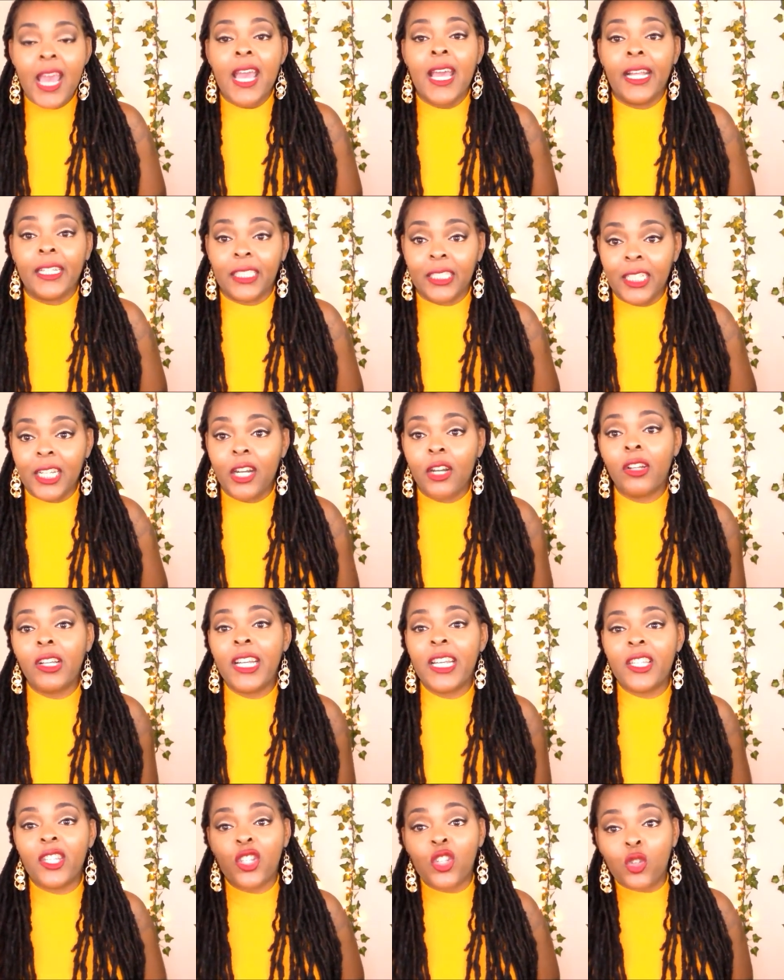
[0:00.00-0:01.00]
It's
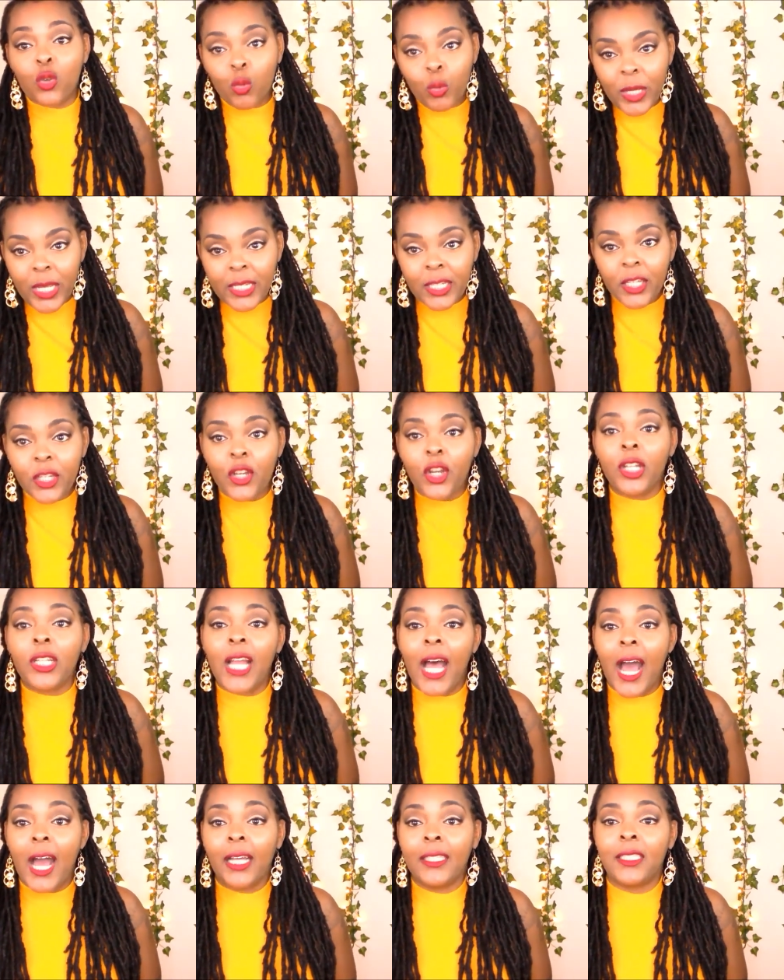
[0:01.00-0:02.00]
literally squeezing your
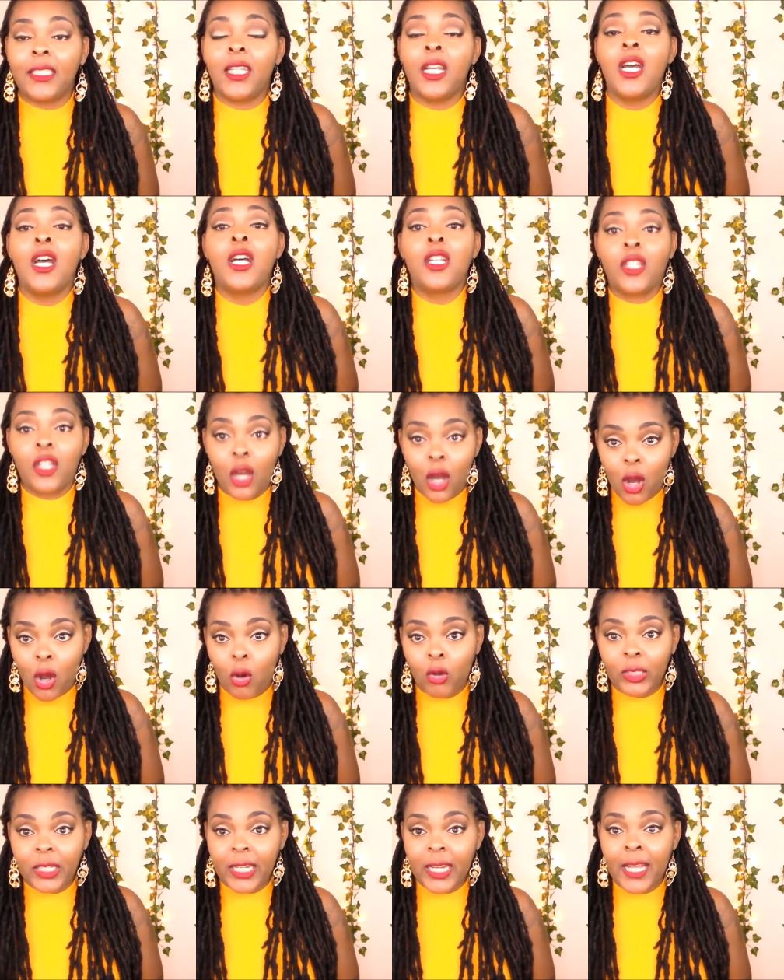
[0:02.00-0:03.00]
locks to
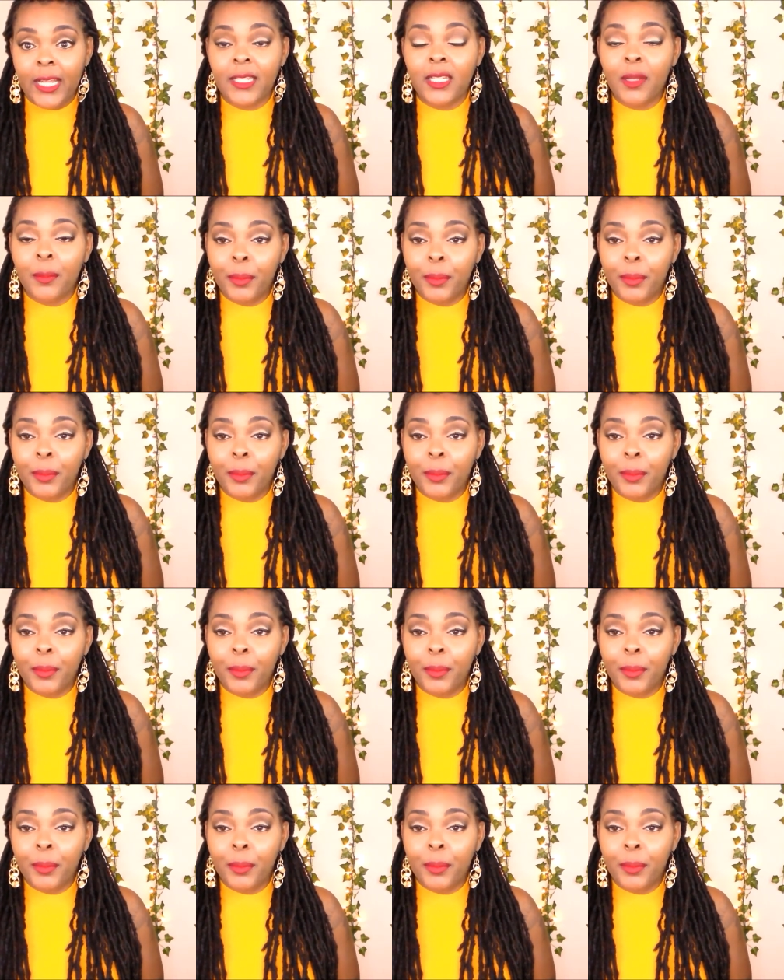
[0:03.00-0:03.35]
hold it into